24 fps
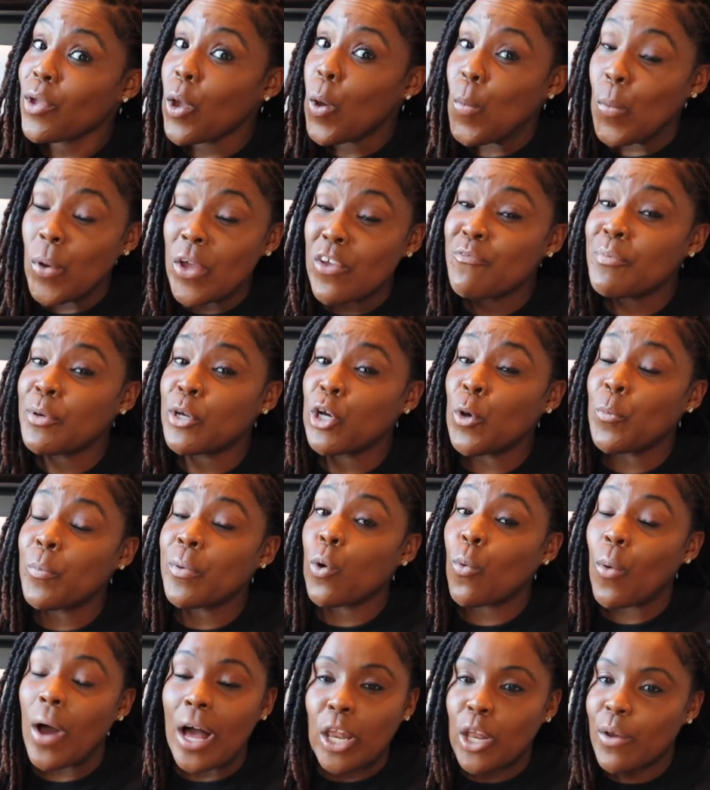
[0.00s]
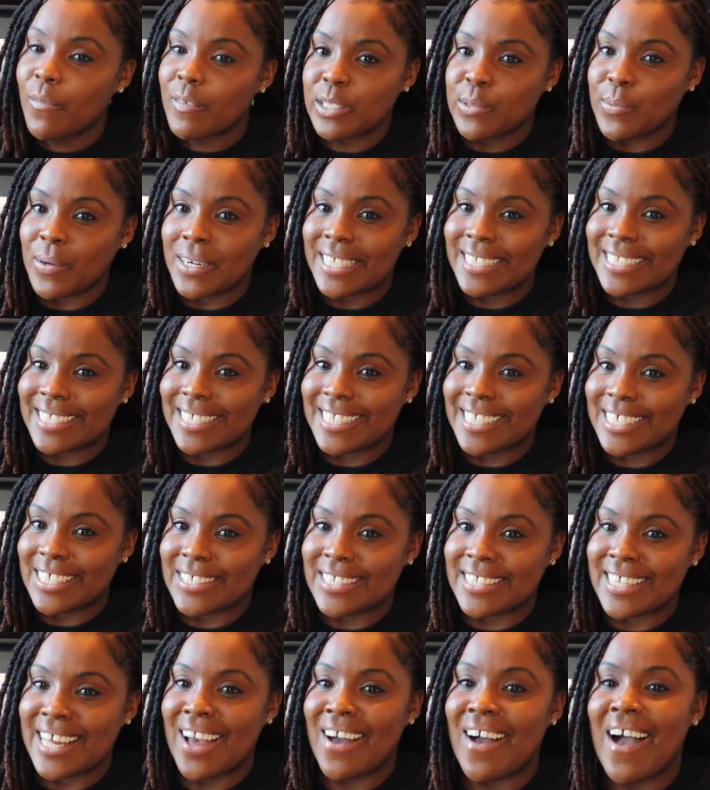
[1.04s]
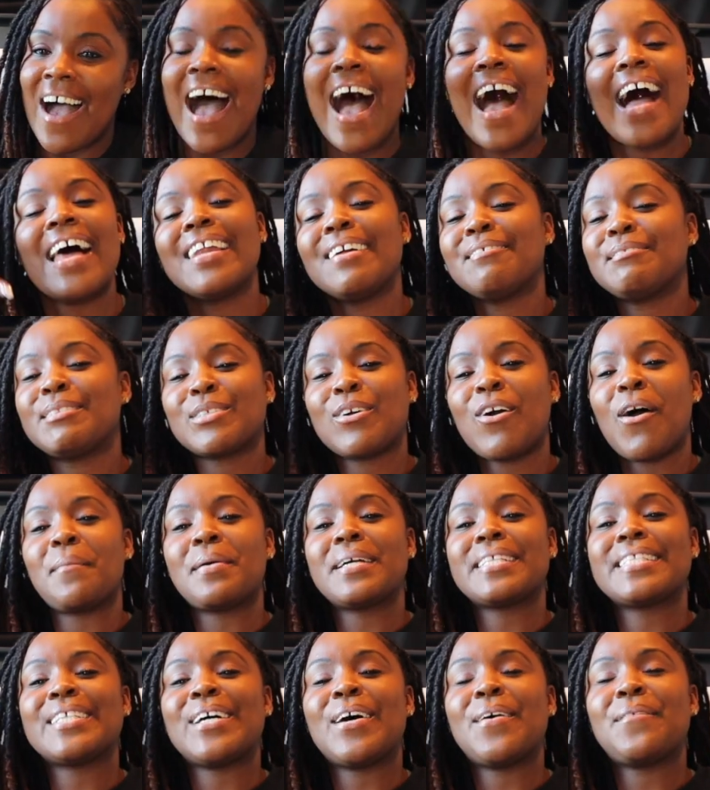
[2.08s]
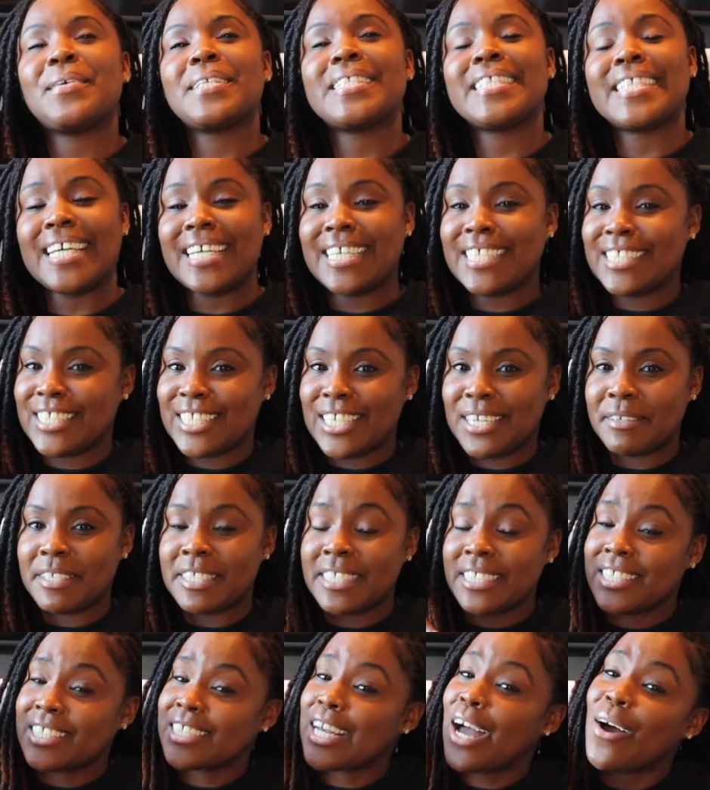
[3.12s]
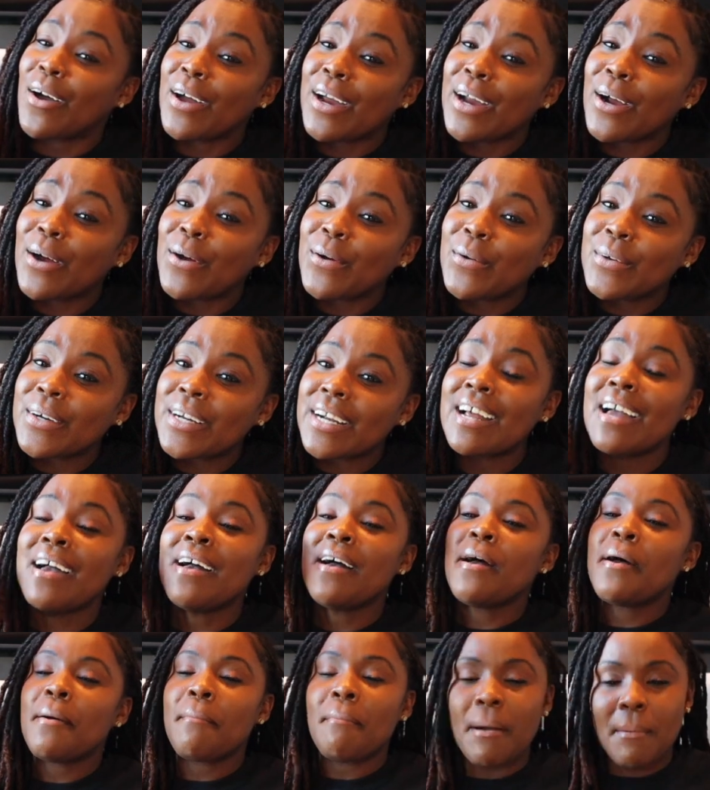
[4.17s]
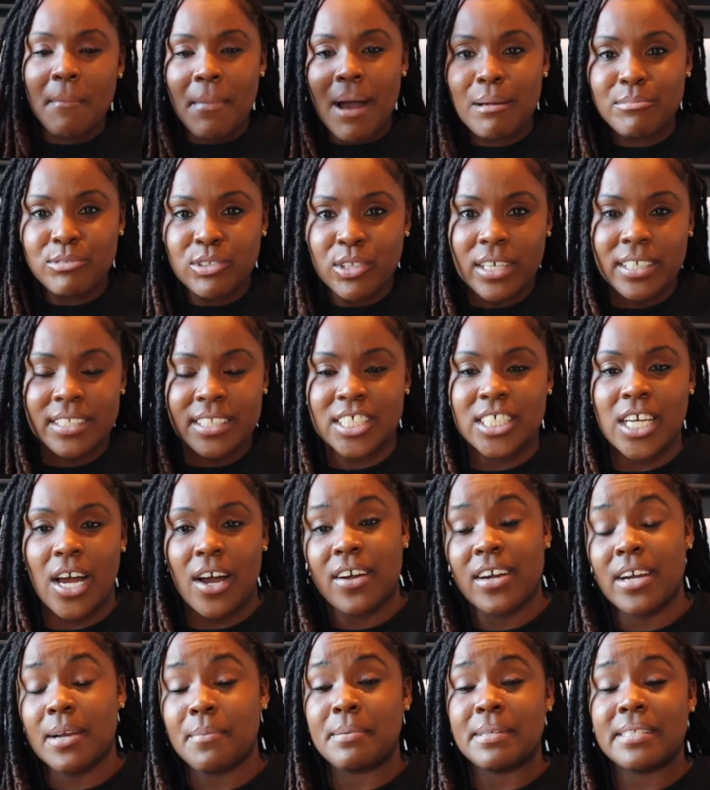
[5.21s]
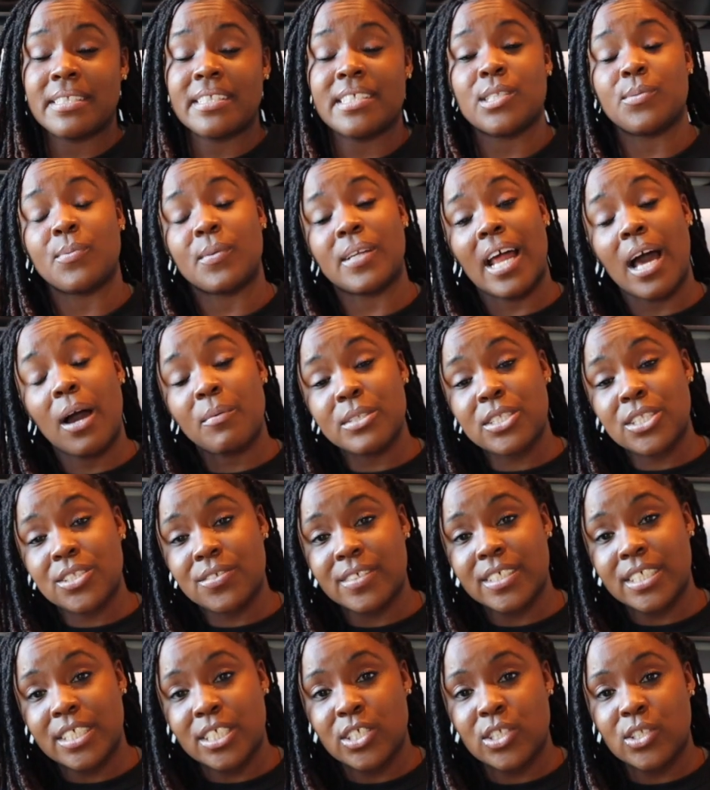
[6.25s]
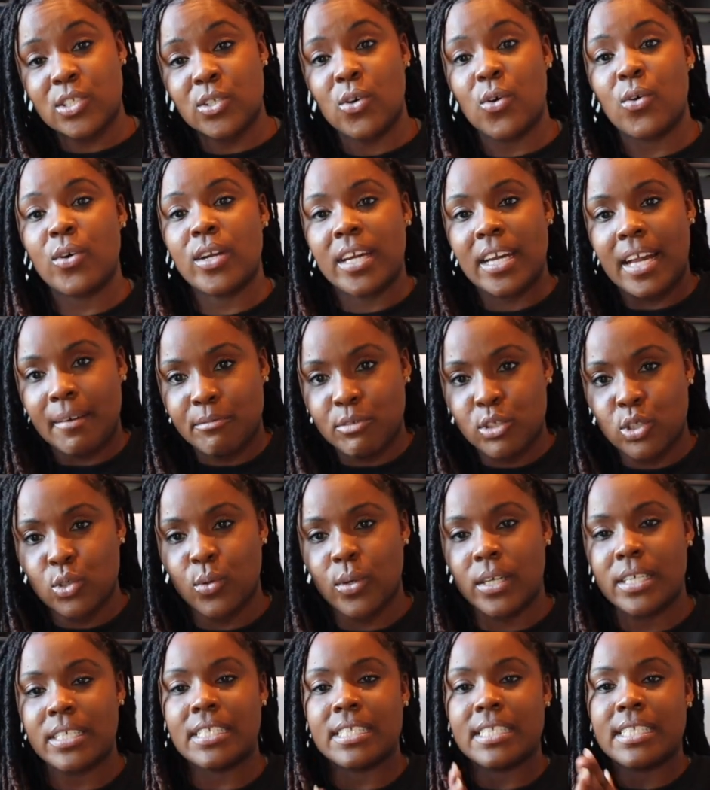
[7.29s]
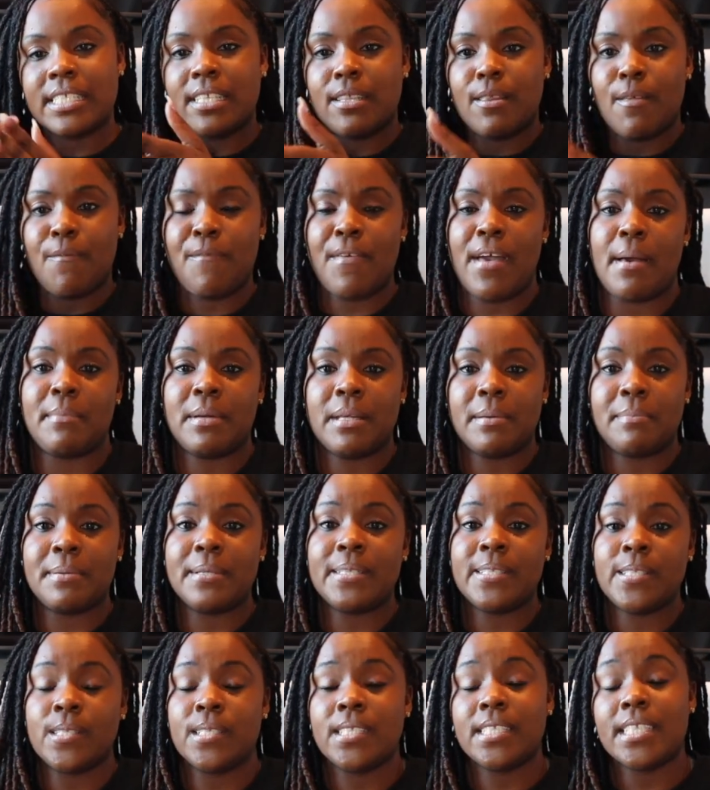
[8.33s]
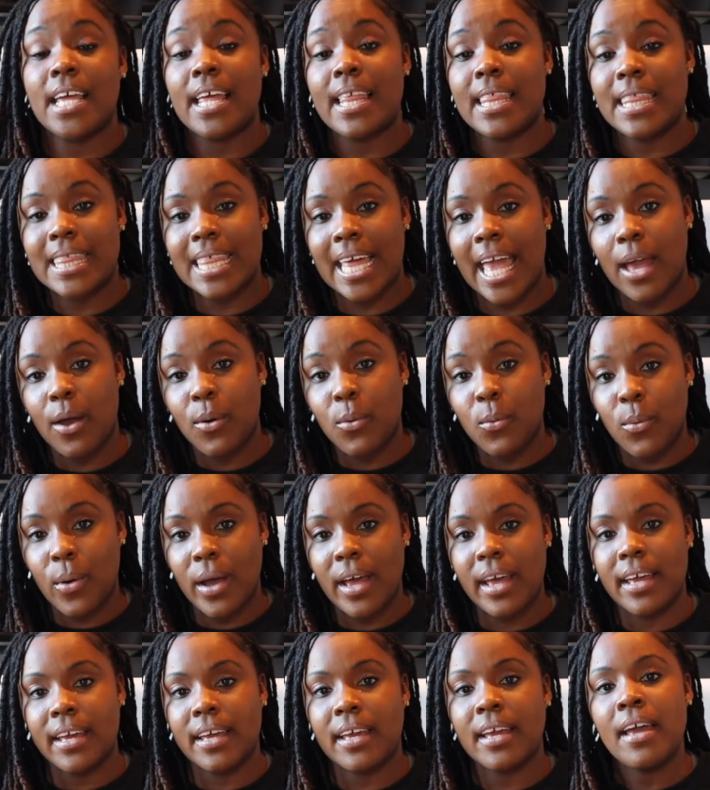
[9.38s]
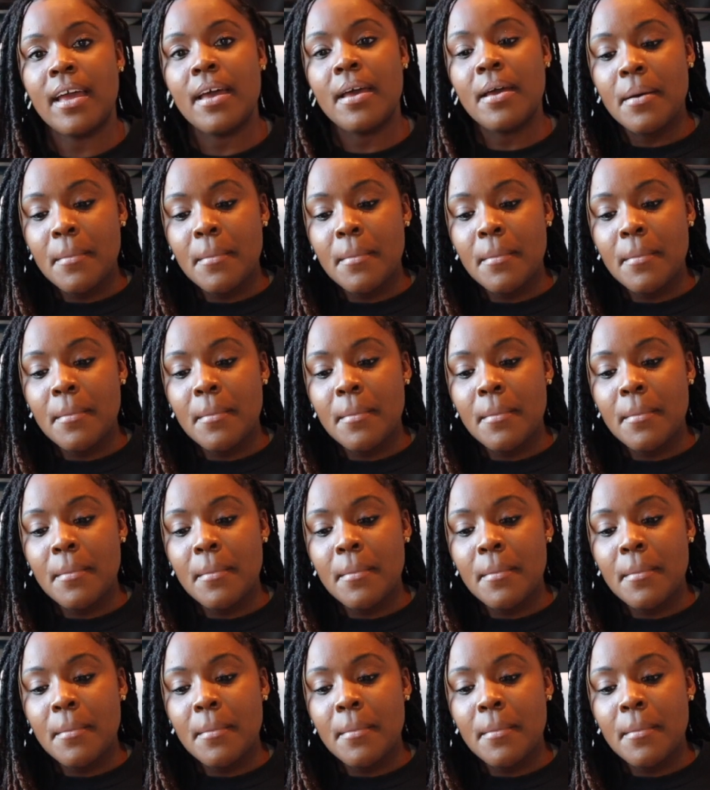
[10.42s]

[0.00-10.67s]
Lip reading: We've been open well over 26 years now. I love to call myself a second generation childcare owner. My mom started the childcare business when I was 3 years old, and I've joined into the family business in that way.